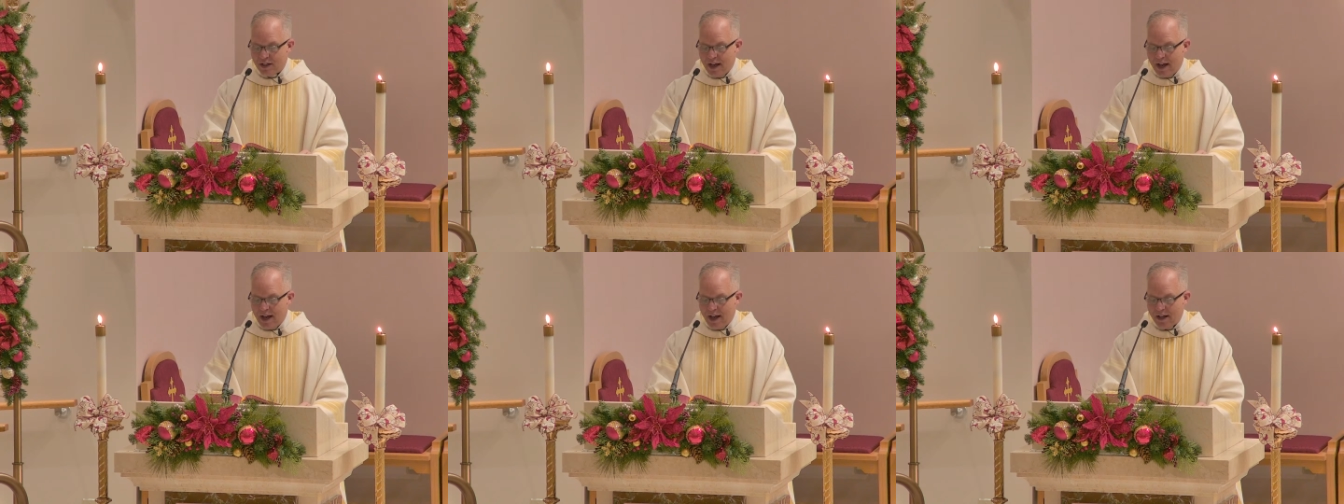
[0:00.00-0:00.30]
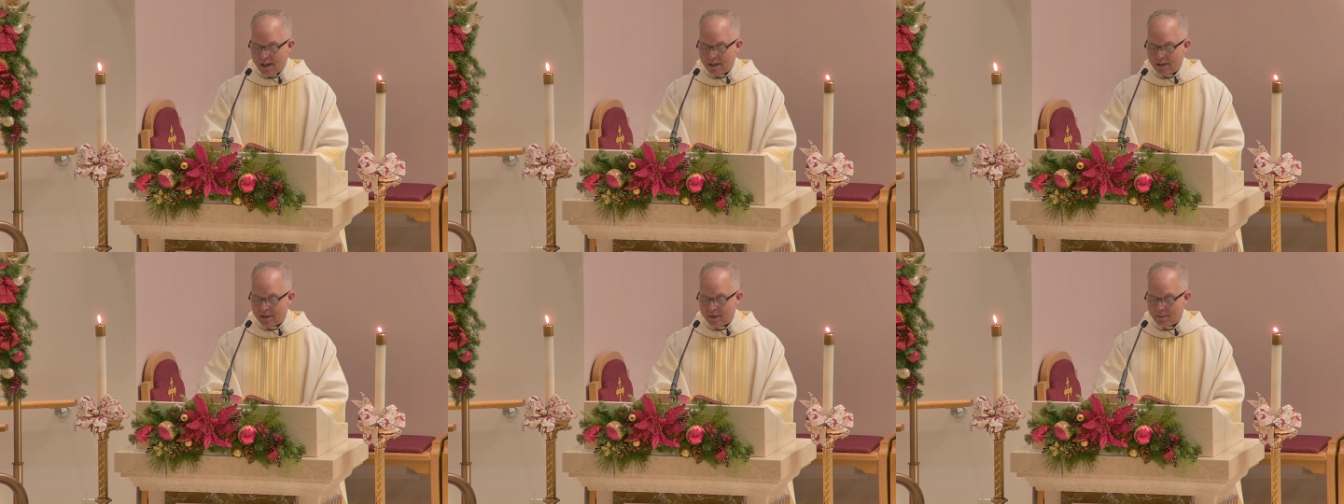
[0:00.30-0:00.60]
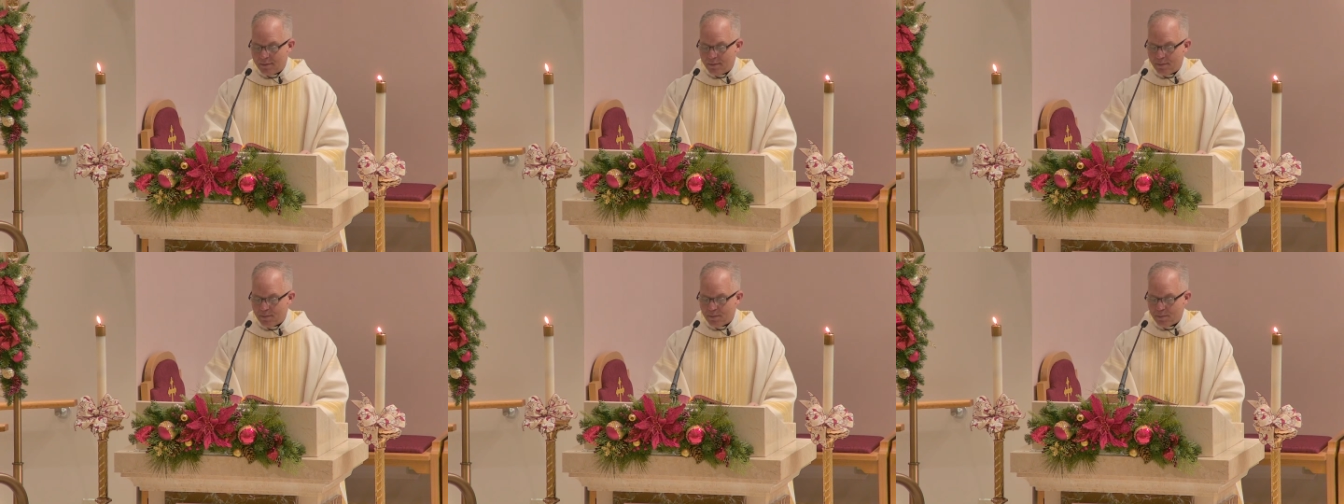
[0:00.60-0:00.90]
to God
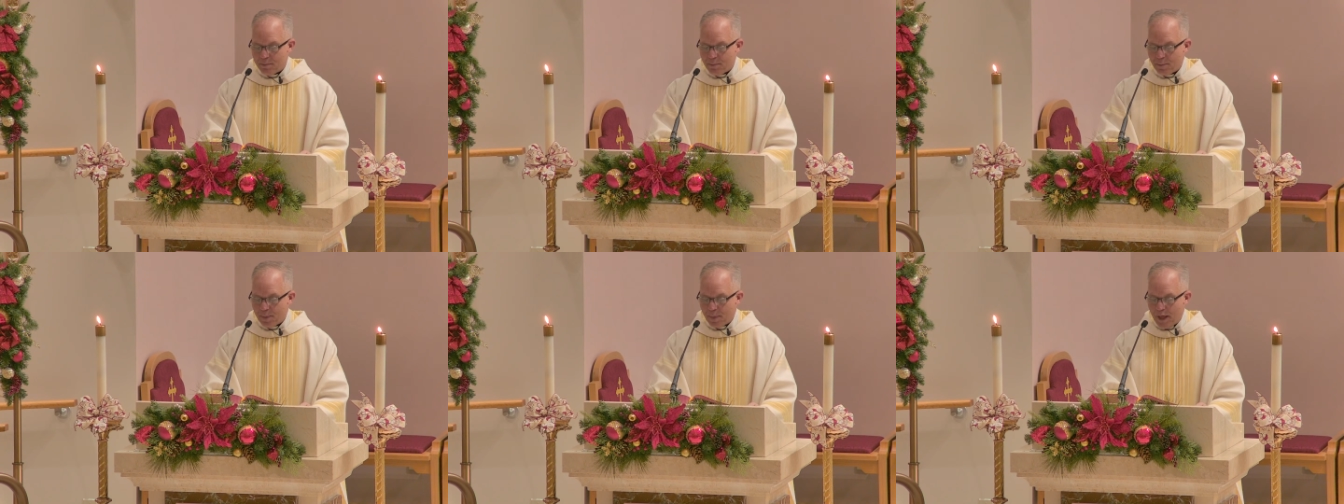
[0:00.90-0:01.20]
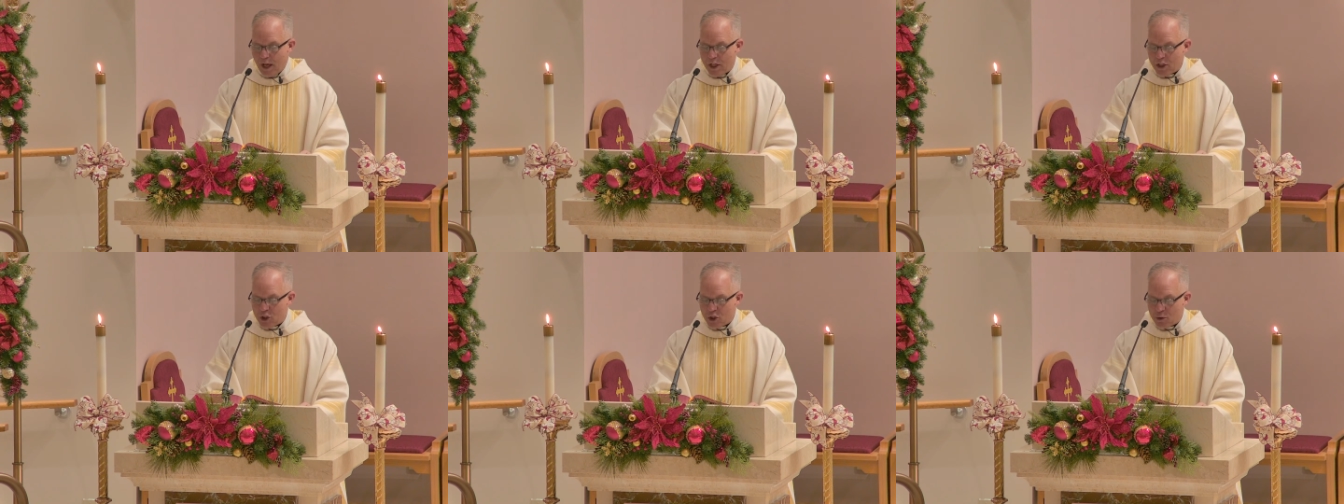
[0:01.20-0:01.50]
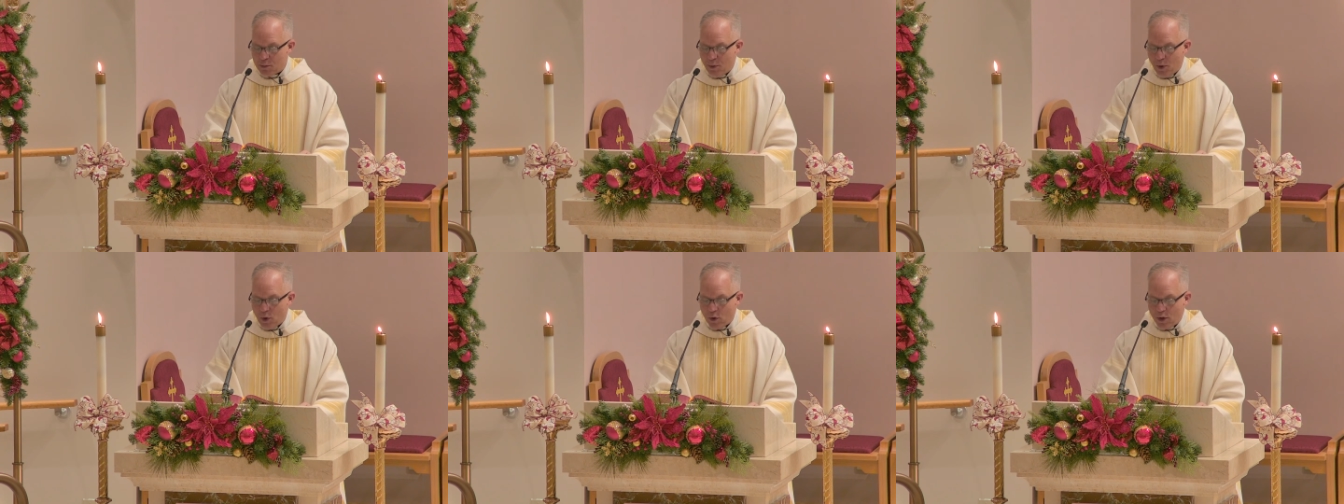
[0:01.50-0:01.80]
and
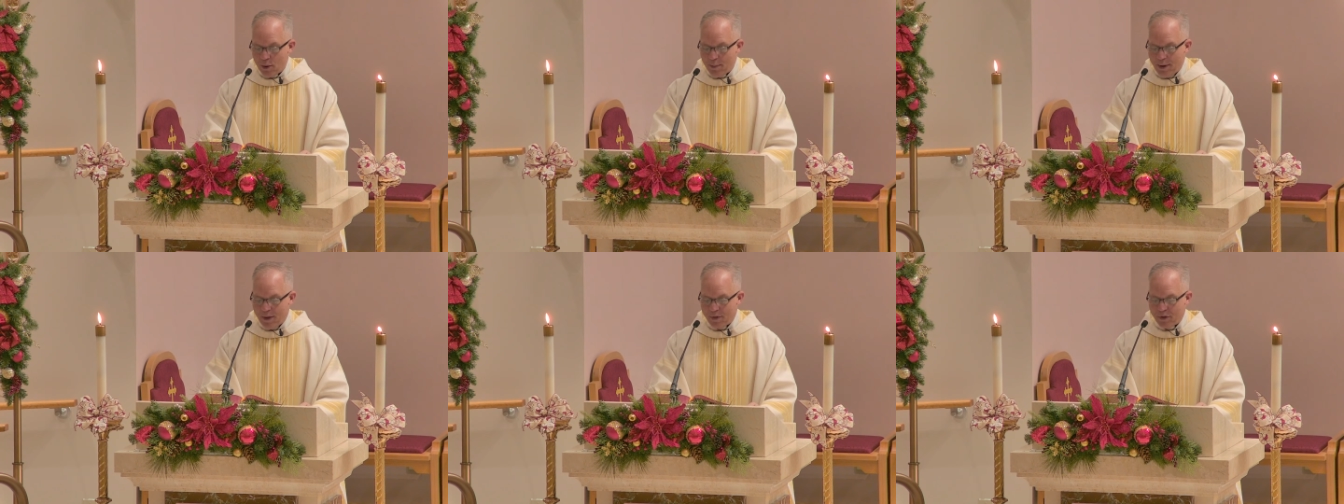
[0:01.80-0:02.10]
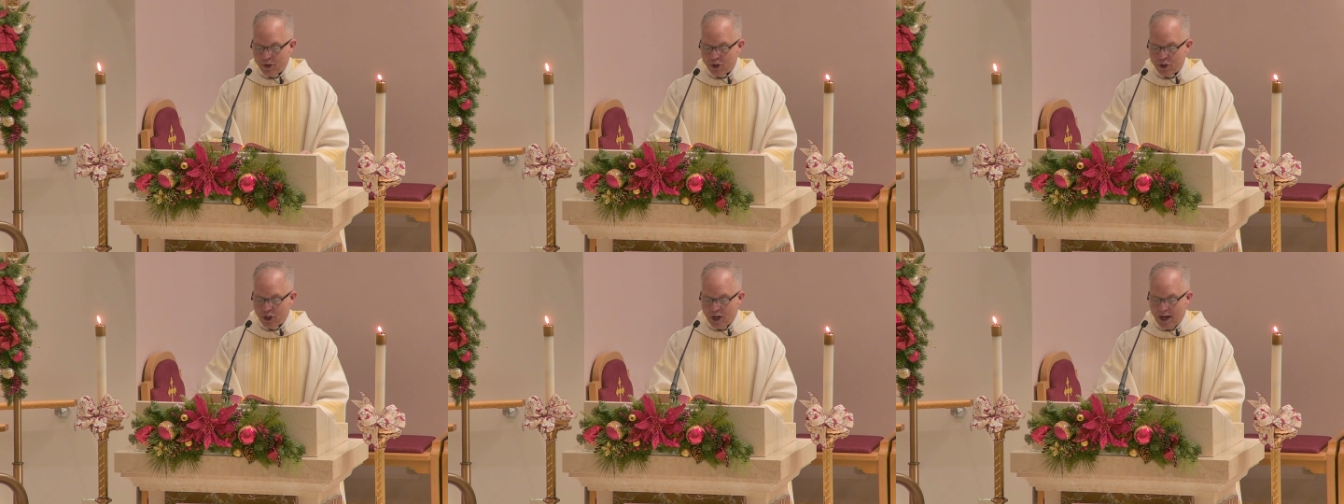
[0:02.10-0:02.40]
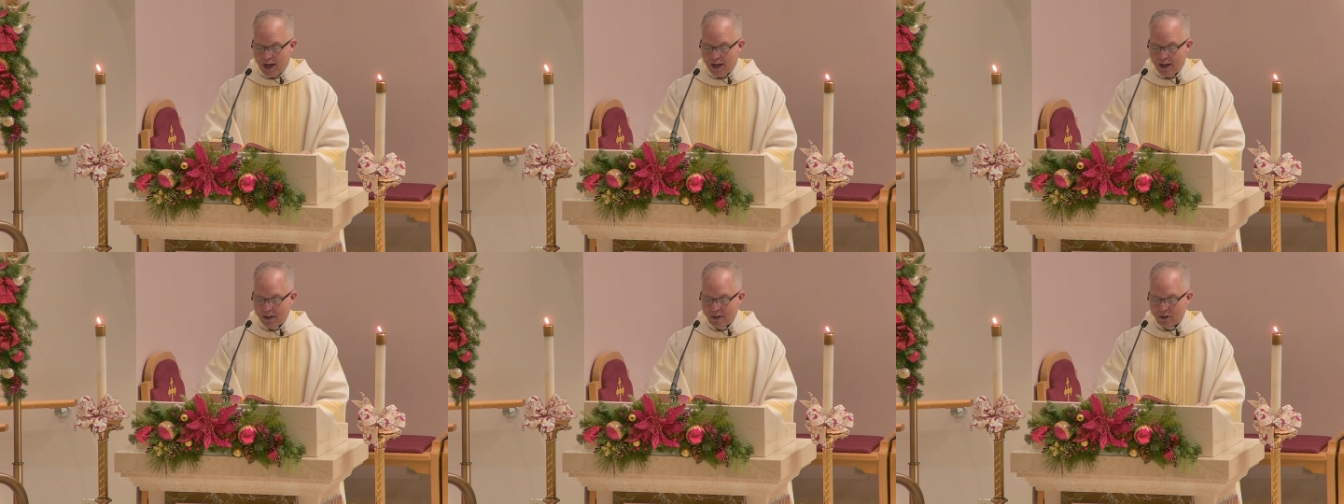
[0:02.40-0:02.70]
spoke about the
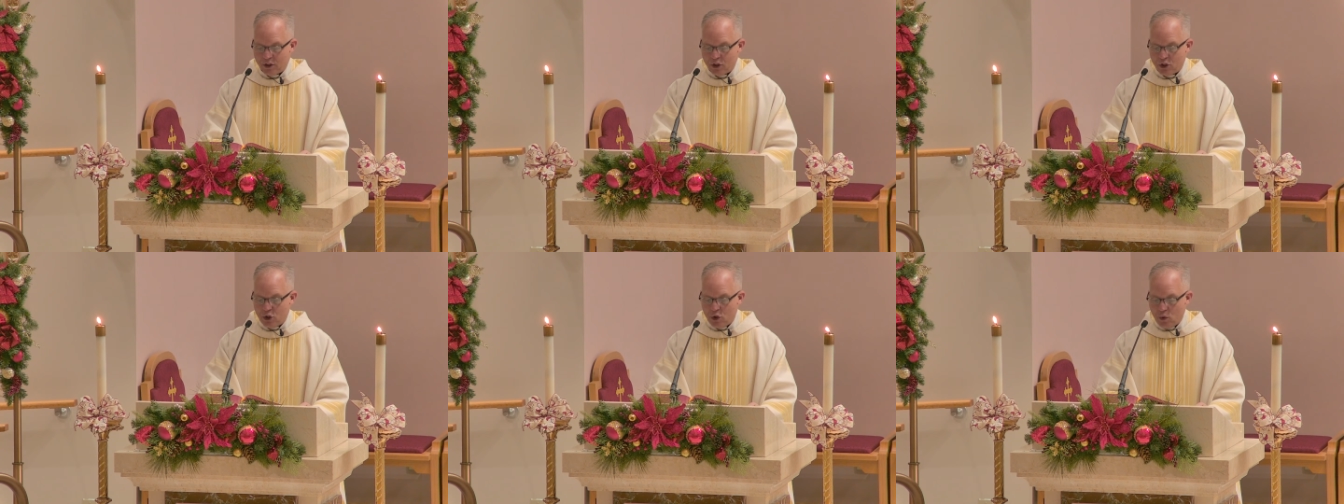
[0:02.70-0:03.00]
child